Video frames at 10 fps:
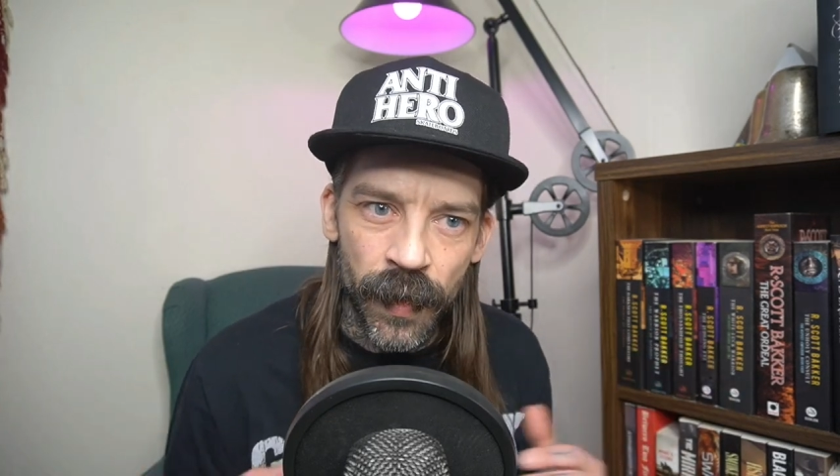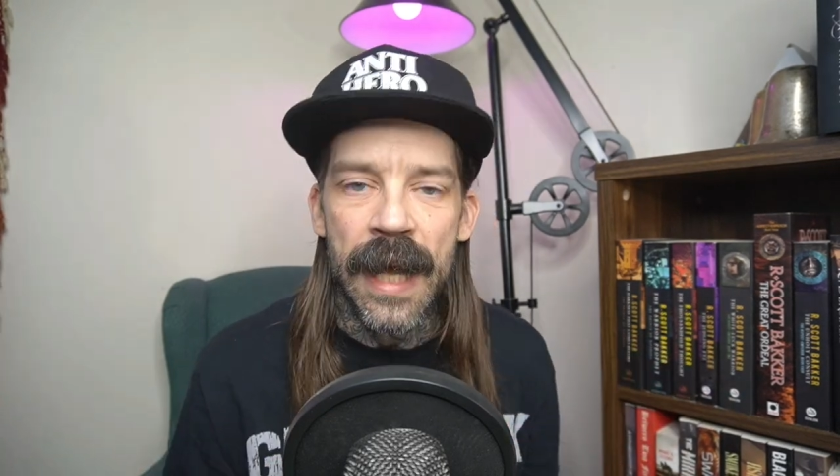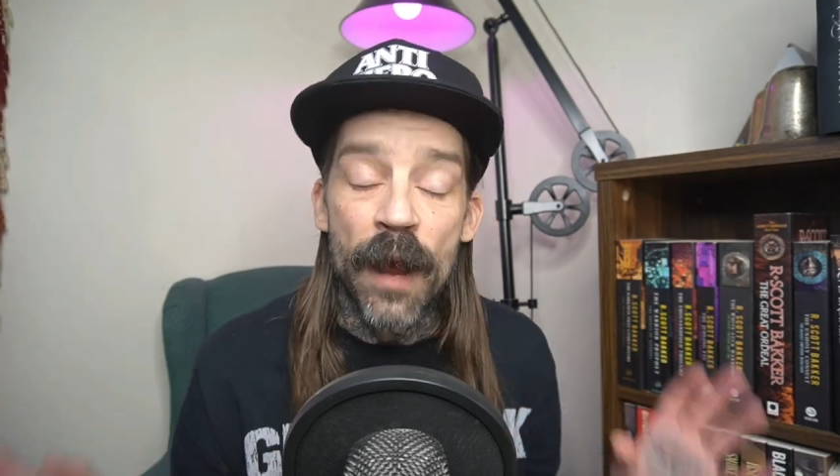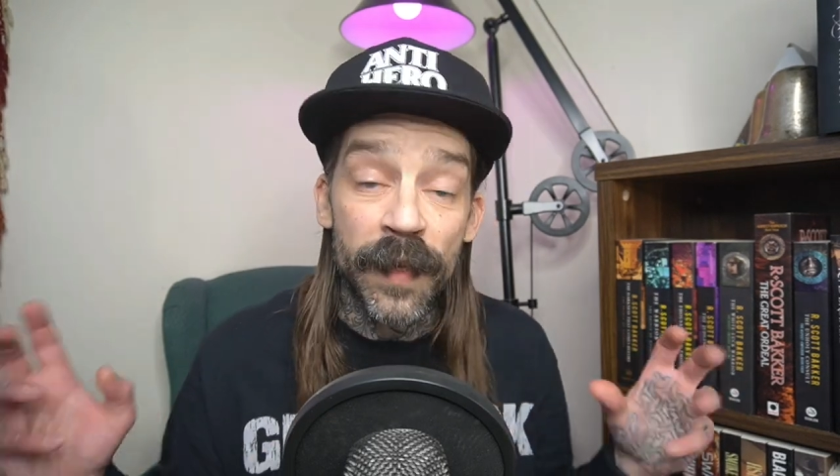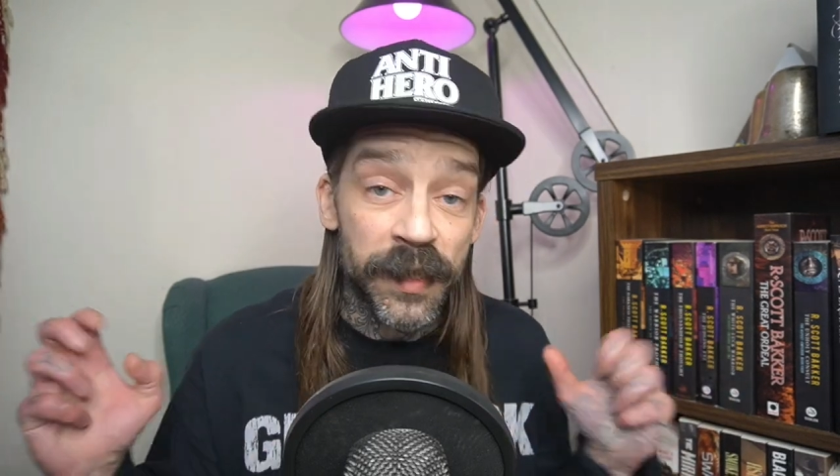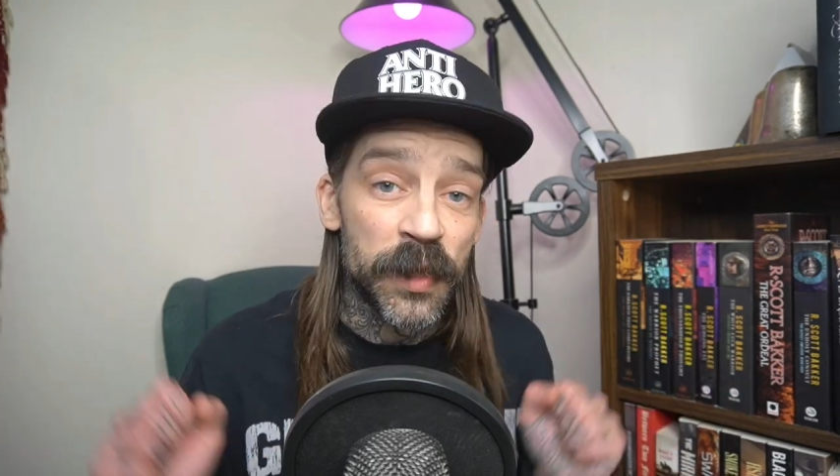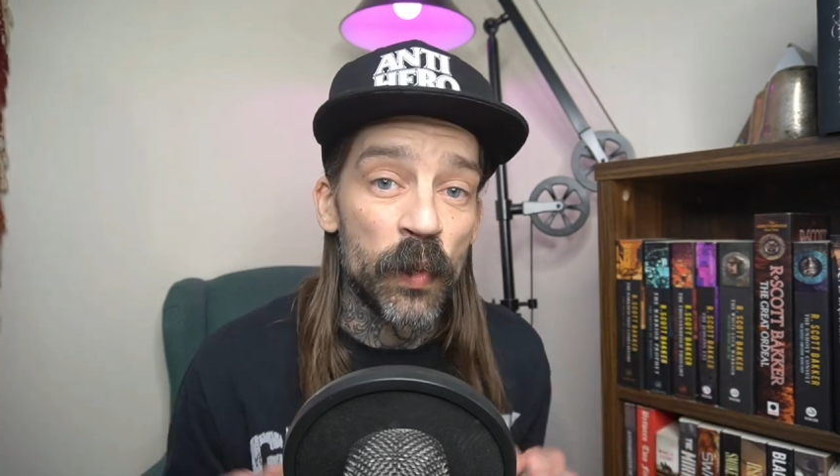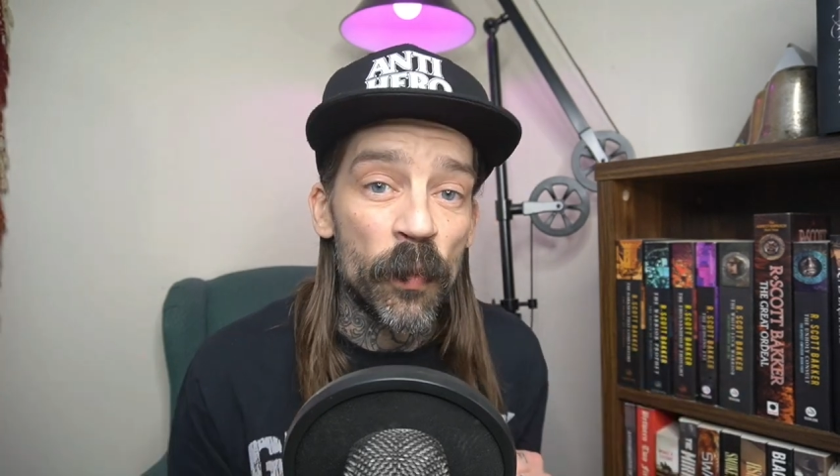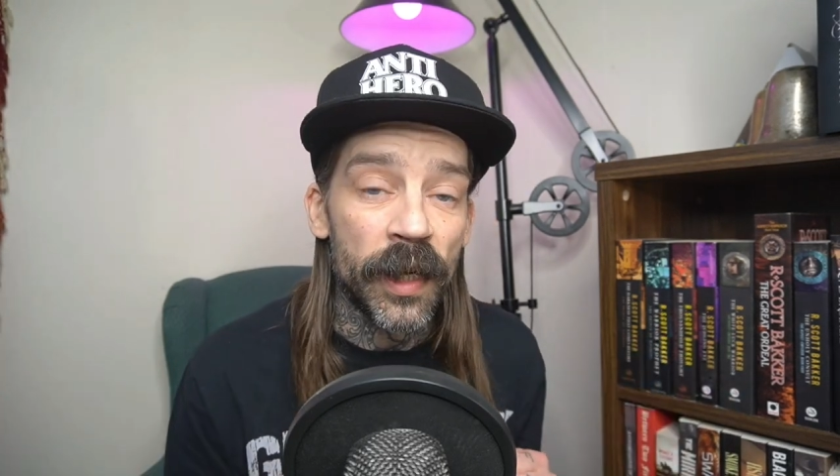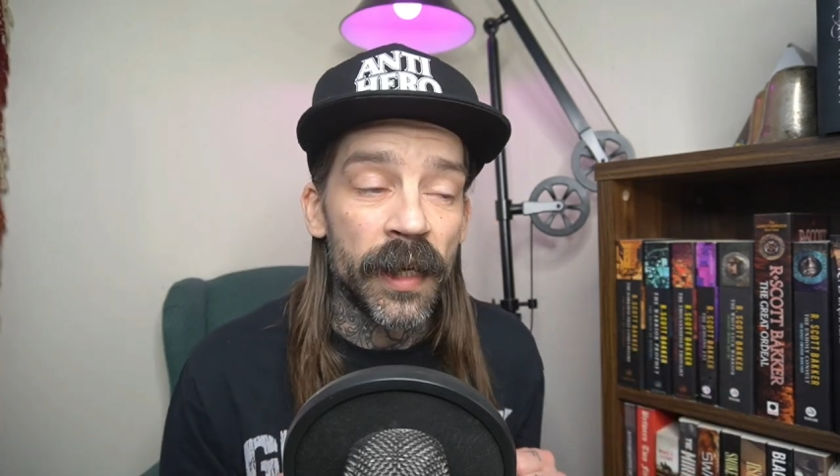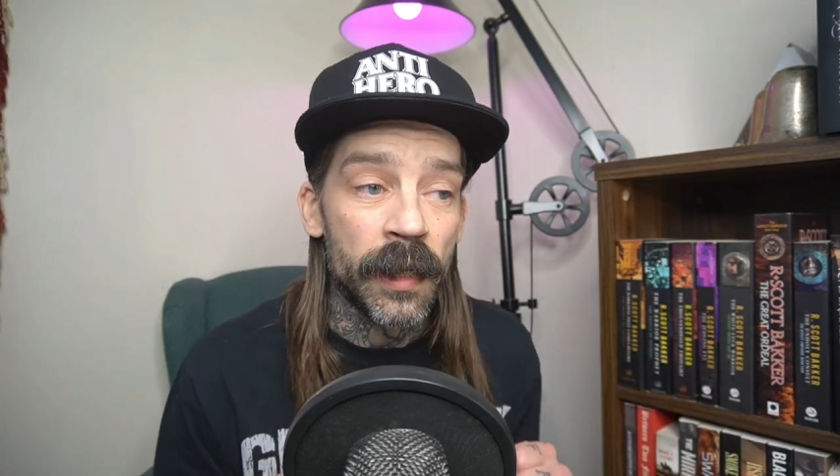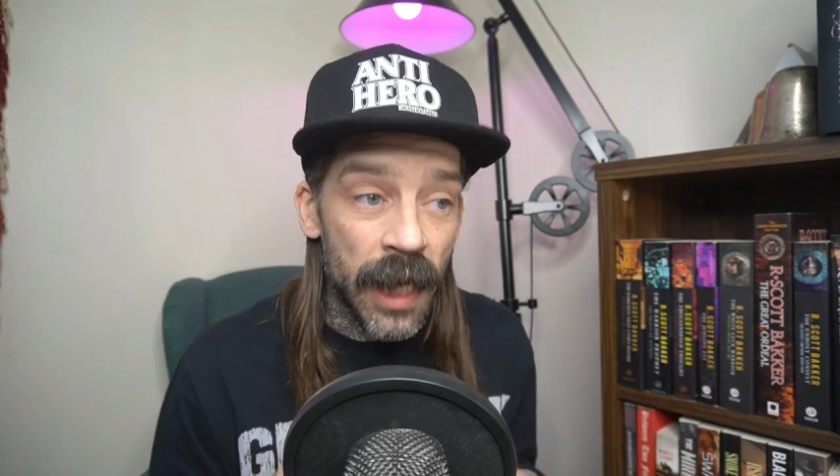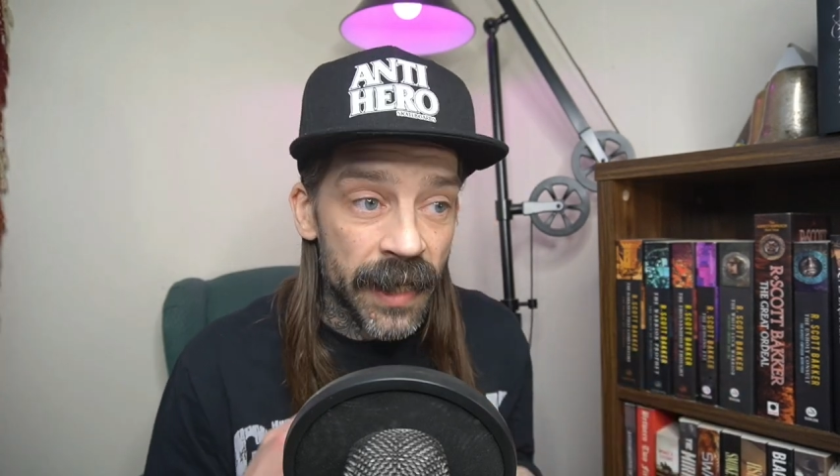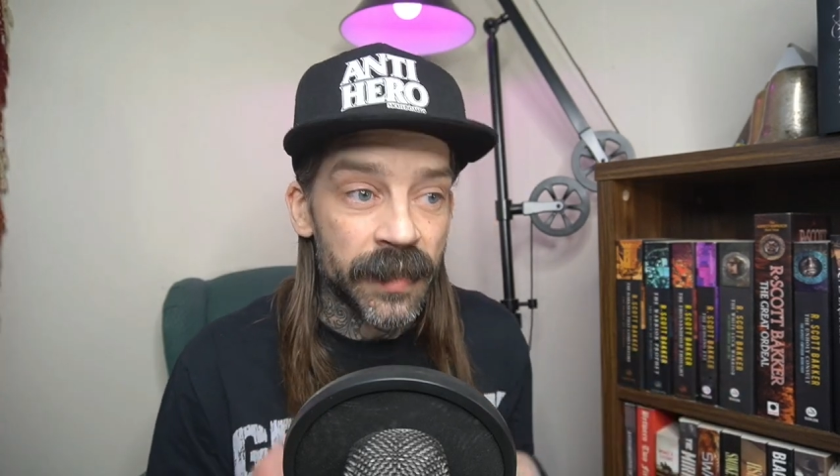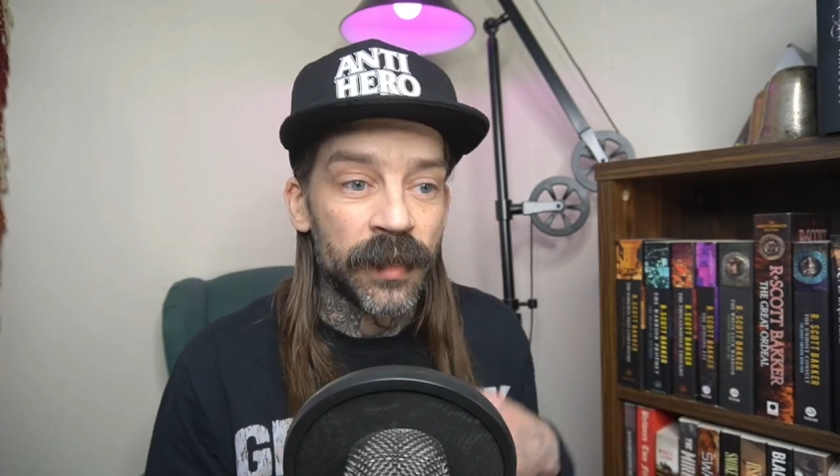Now, this is when we're gonna
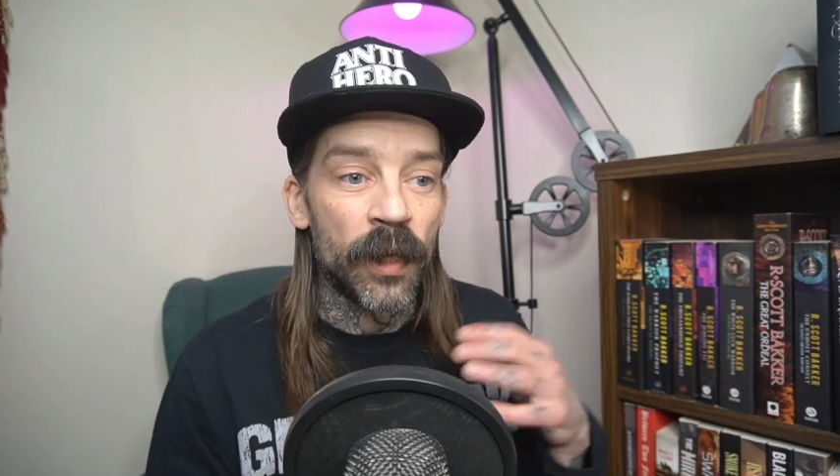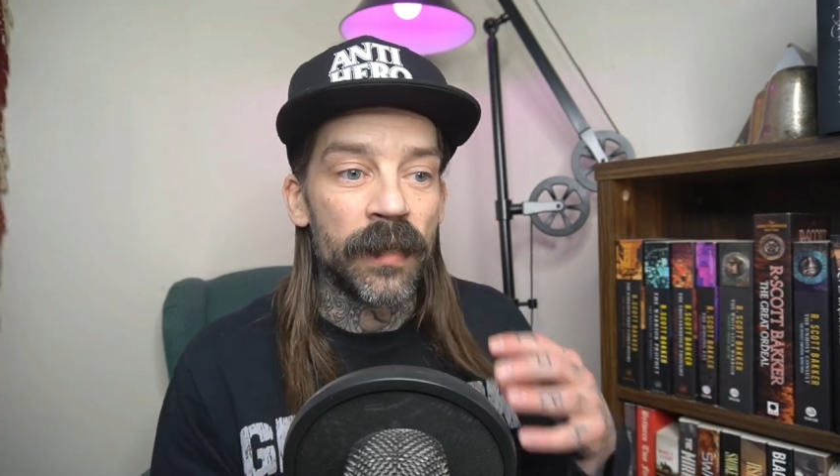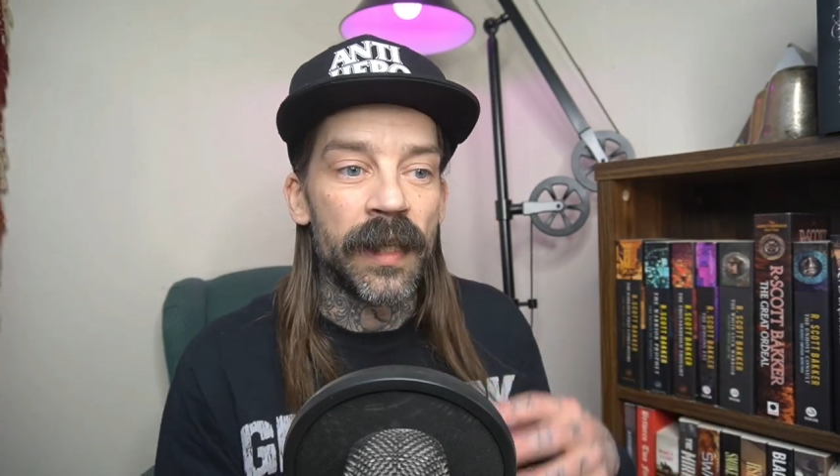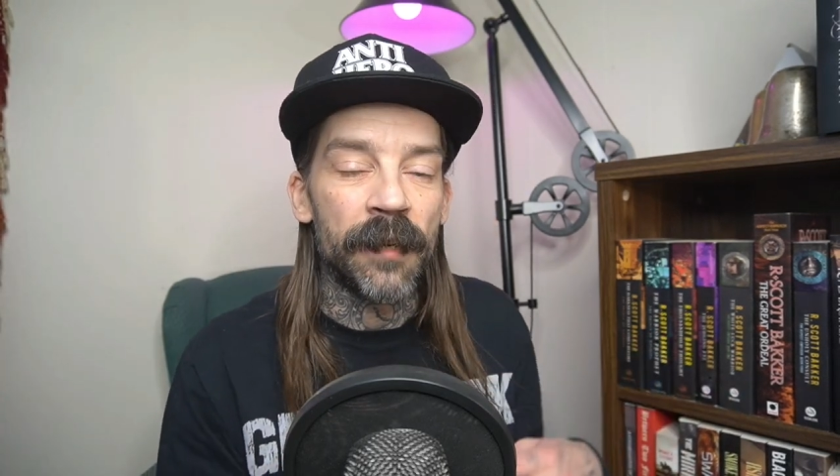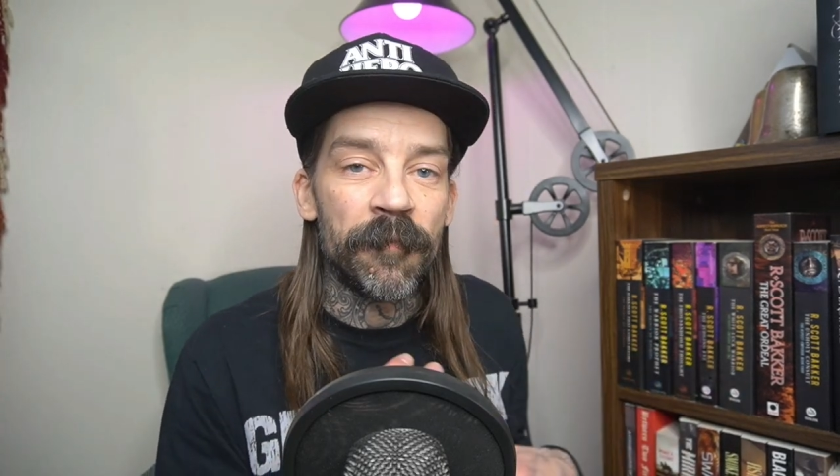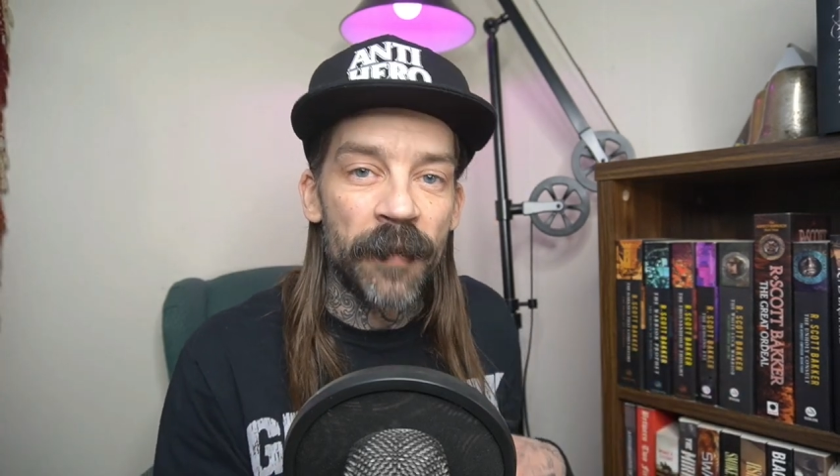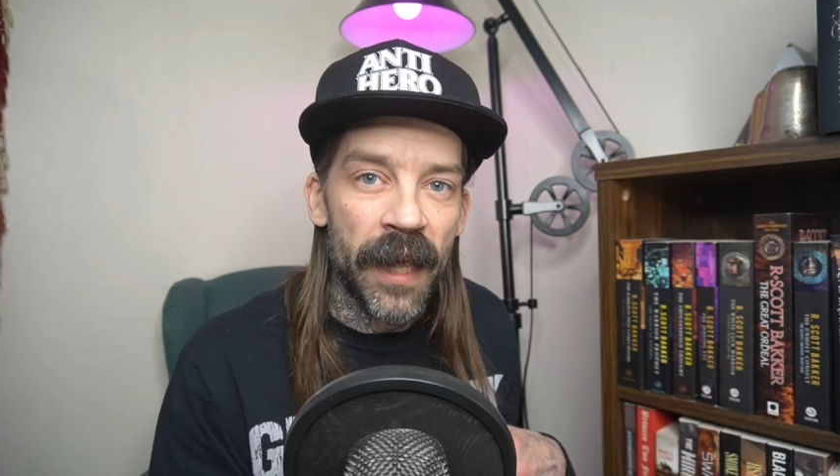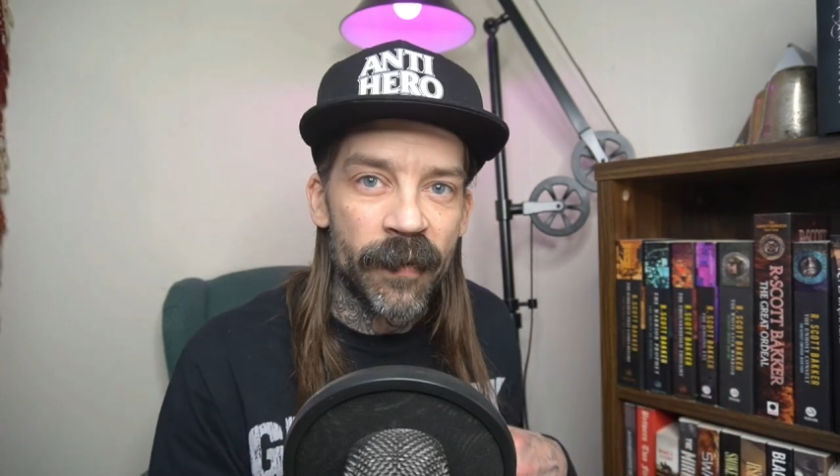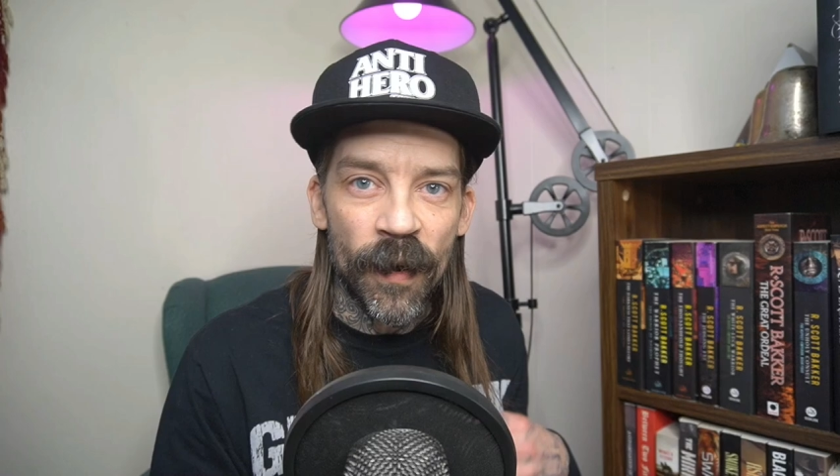kind of start to get fed